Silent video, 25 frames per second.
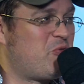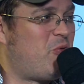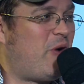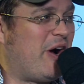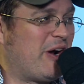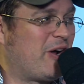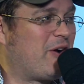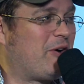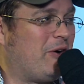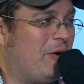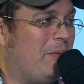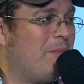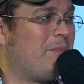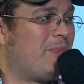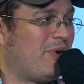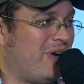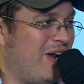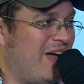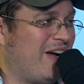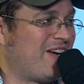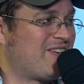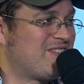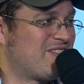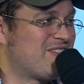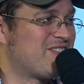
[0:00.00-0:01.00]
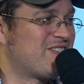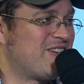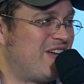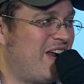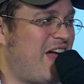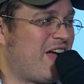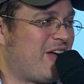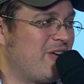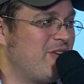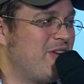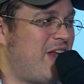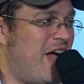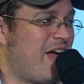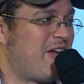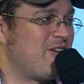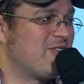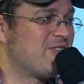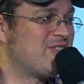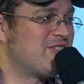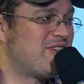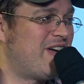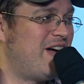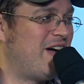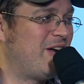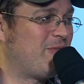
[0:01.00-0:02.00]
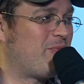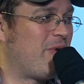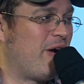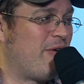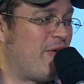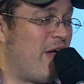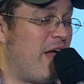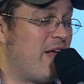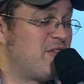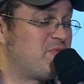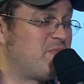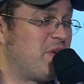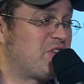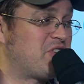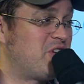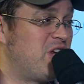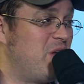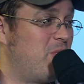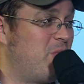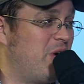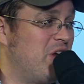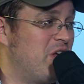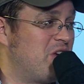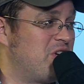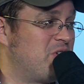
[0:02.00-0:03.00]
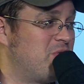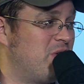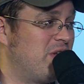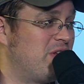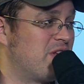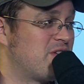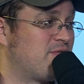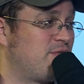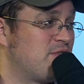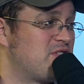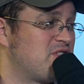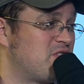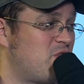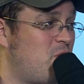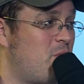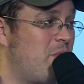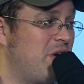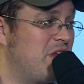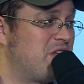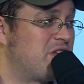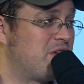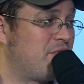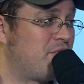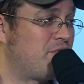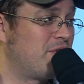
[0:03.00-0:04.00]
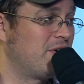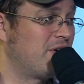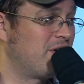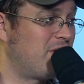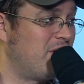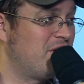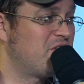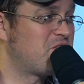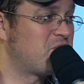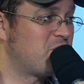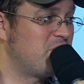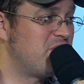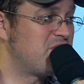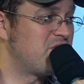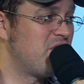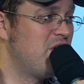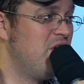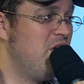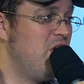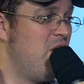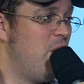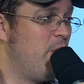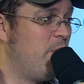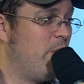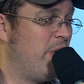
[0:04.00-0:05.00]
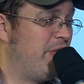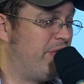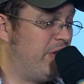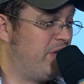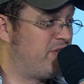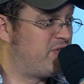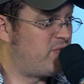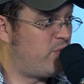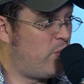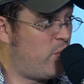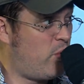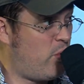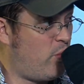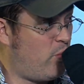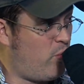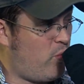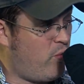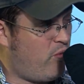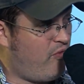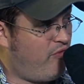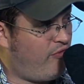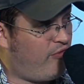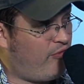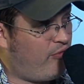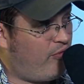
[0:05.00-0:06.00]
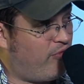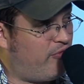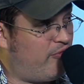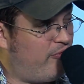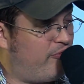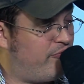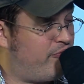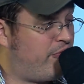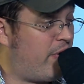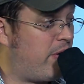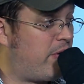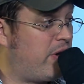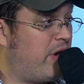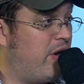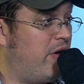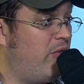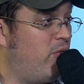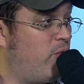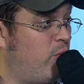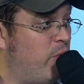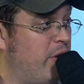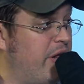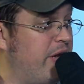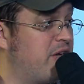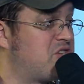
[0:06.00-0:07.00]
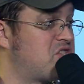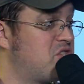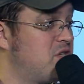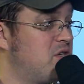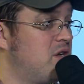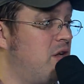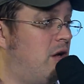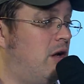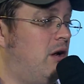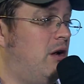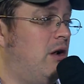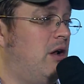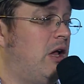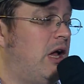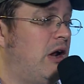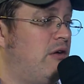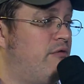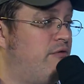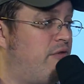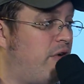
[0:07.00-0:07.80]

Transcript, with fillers: complex, like you, like you said, right? especially when you're doing this for so many different countries yeah. with this very regional and very